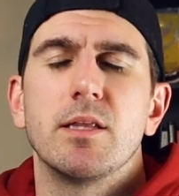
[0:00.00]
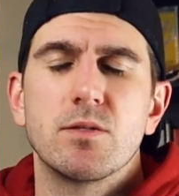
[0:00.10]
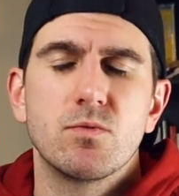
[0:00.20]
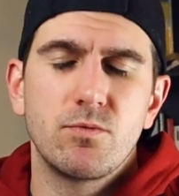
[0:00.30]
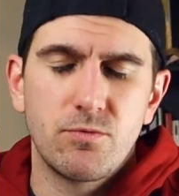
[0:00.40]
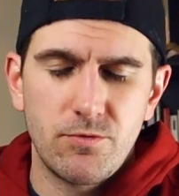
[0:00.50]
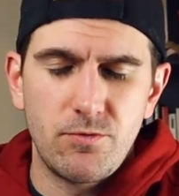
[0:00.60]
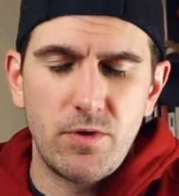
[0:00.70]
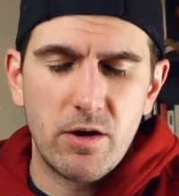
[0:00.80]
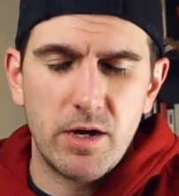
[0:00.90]
That's
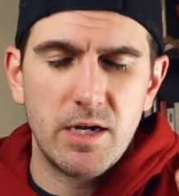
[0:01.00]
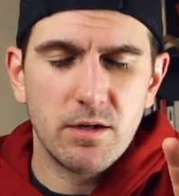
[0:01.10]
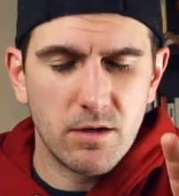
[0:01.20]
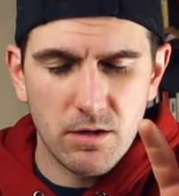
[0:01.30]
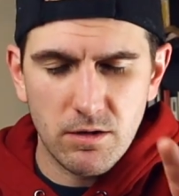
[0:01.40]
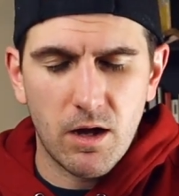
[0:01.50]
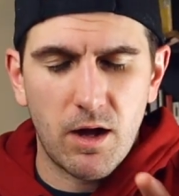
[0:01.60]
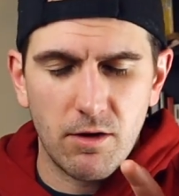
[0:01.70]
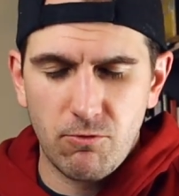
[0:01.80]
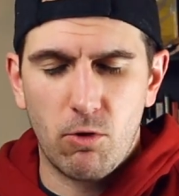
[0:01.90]
very
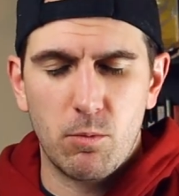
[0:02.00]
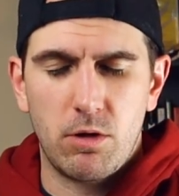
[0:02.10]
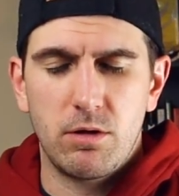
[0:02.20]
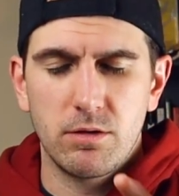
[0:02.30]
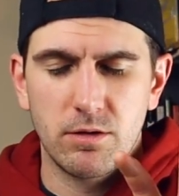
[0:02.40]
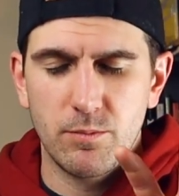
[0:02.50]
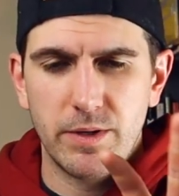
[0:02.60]
not formal,